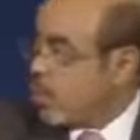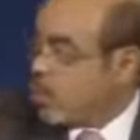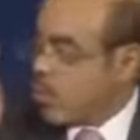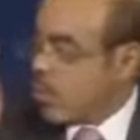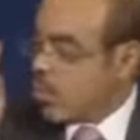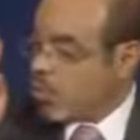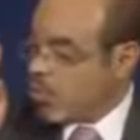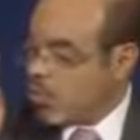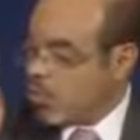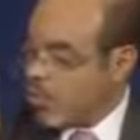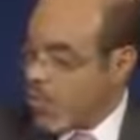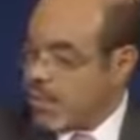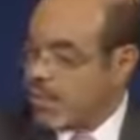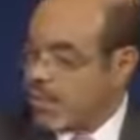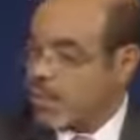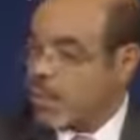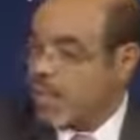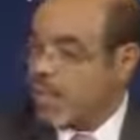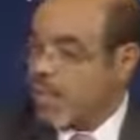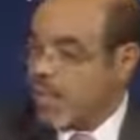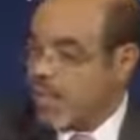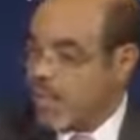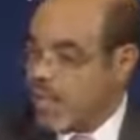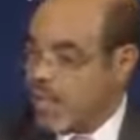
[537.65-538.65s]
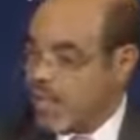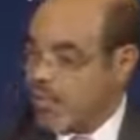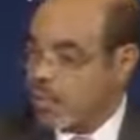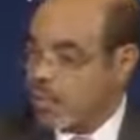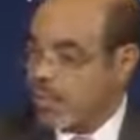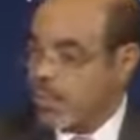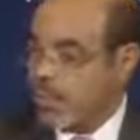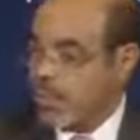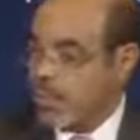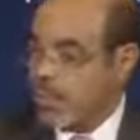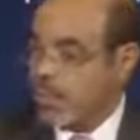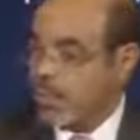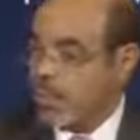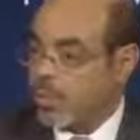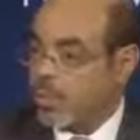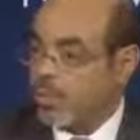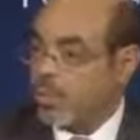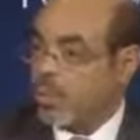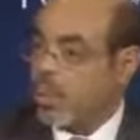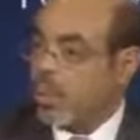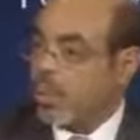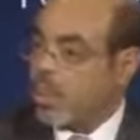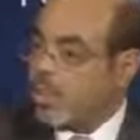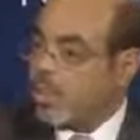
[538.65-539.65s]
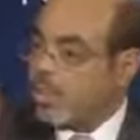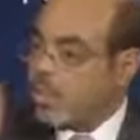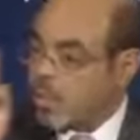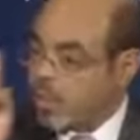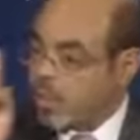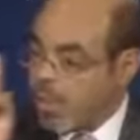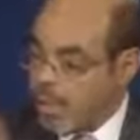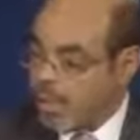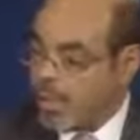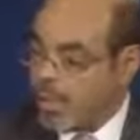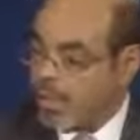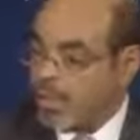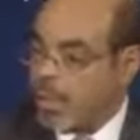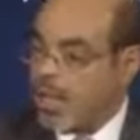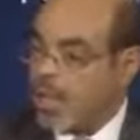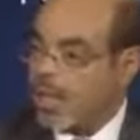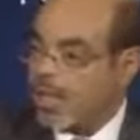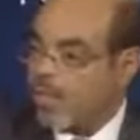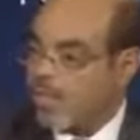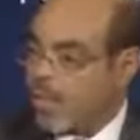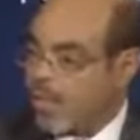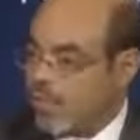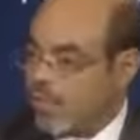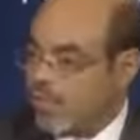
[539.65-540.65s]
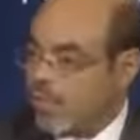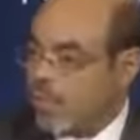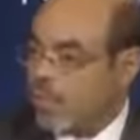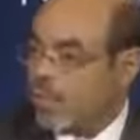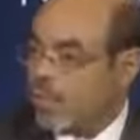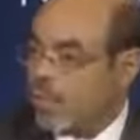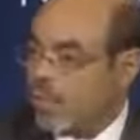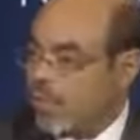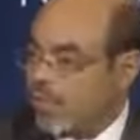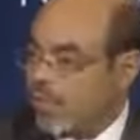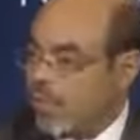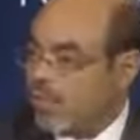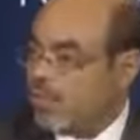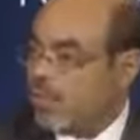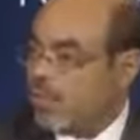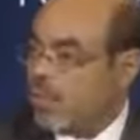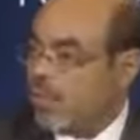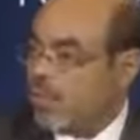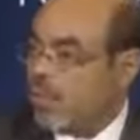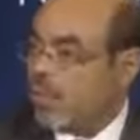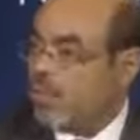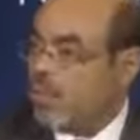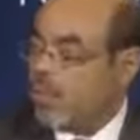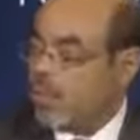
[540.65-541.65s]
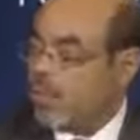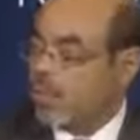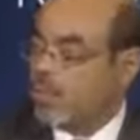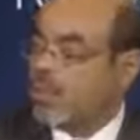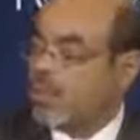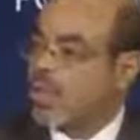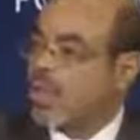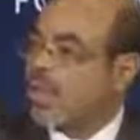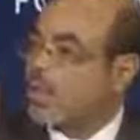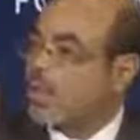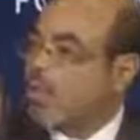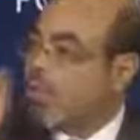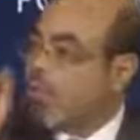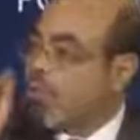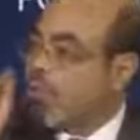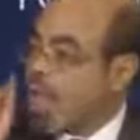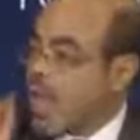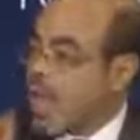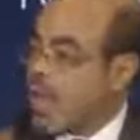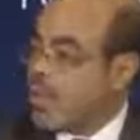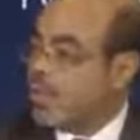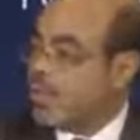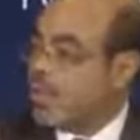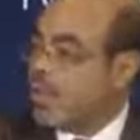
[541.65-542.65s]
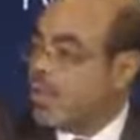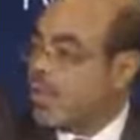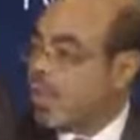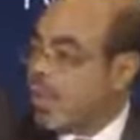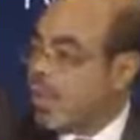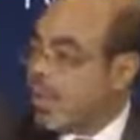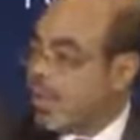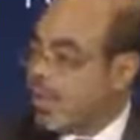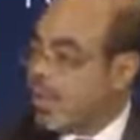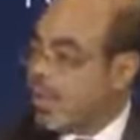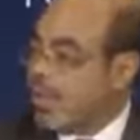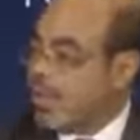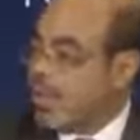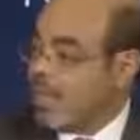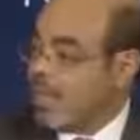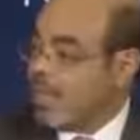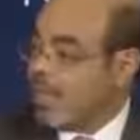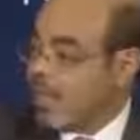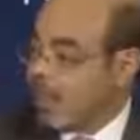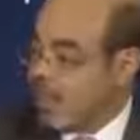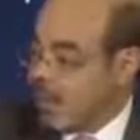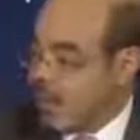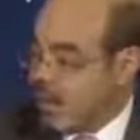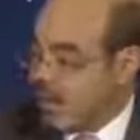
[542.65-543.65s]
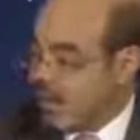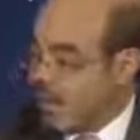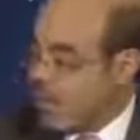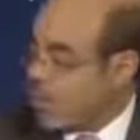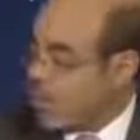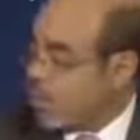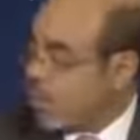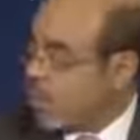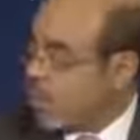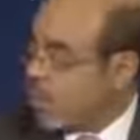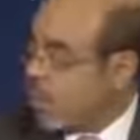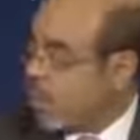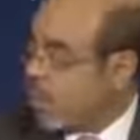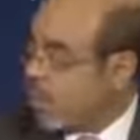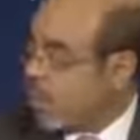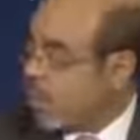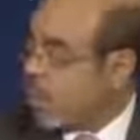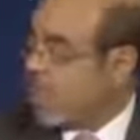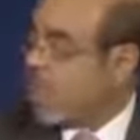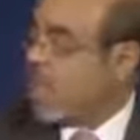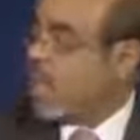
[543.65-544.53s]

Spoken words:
Both fast and equitable growth. You cannot have fast and equitable growth without a clear division of labor